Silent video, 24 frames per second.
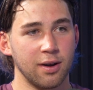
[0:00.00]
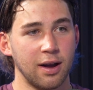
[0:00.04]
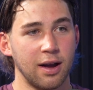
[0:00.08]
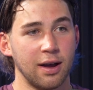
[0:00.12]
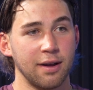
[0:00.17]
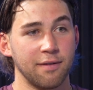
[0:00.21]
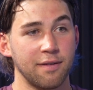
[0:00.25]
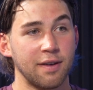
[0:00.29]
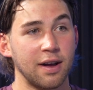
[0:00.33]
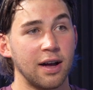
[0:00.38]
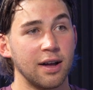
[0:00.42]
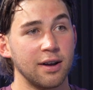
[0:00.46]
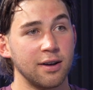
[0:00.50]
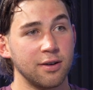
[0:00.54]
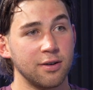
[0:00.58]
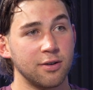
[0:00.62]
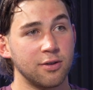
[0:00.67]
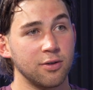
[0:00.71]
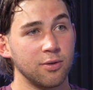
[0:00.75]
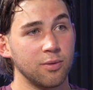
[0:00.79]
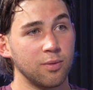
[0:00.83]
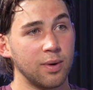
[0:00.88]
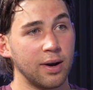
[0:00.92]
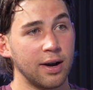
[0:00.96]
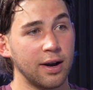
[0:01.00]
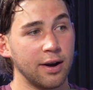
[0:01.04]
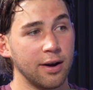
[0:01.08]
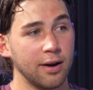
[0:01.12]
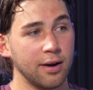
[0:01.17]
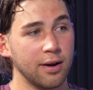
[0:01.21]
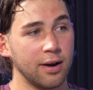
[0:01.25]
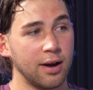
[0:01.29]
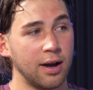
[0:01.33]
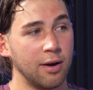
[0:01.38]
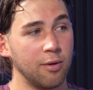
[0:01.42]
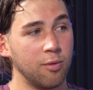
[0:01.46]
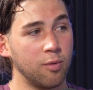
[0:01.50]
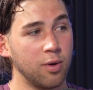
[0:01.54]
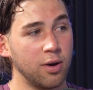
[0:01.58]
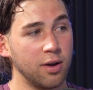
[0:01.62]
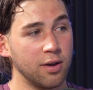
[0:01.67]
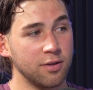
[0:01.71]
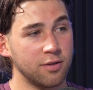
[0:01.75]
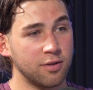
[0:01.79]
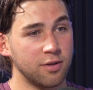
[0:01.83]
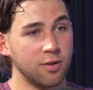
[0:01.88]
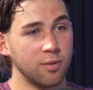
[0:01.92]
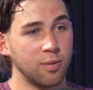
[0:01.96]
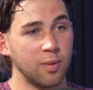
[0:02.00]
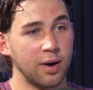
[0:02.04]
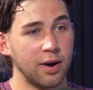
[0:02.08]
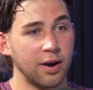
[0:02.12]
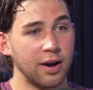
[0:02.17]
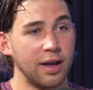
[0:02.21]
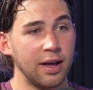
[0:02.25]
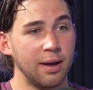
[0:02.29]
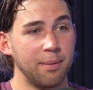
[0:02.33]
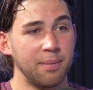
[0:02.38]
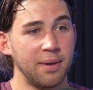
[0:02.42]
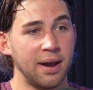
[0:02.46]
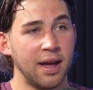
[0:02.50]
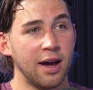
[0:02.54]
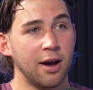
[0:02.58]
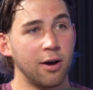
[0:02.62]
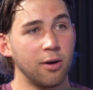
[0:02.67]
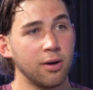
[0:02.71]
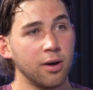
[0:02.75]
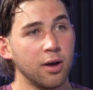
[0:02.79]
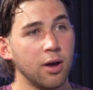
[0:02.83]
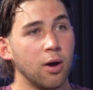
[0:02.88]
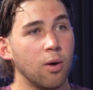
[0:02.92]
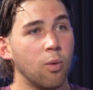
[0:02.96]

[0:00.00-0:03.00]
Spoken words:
I've gotten to where I was to where I am now,